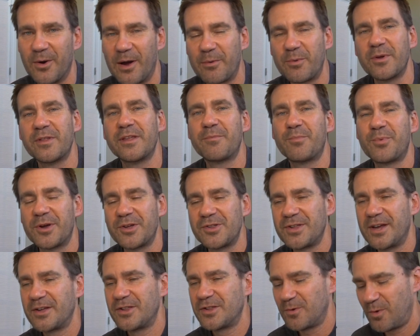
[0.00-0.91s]
I really
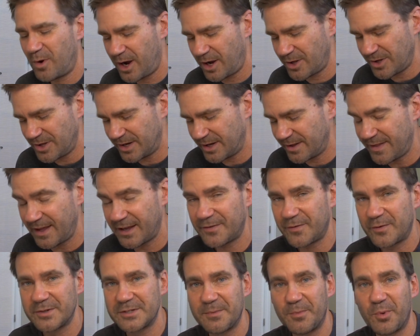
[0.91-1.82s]
appreciate you watching. Thanks
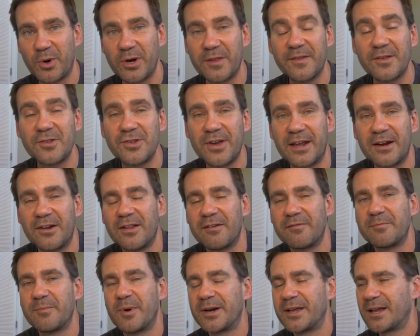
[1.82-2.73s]
for supporting the channel,
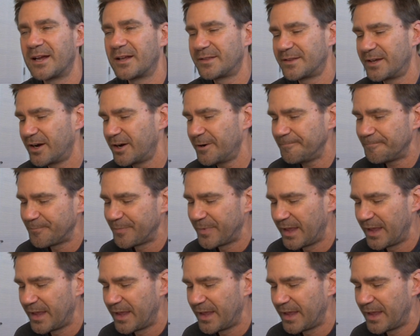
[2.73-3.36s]
everybody out there.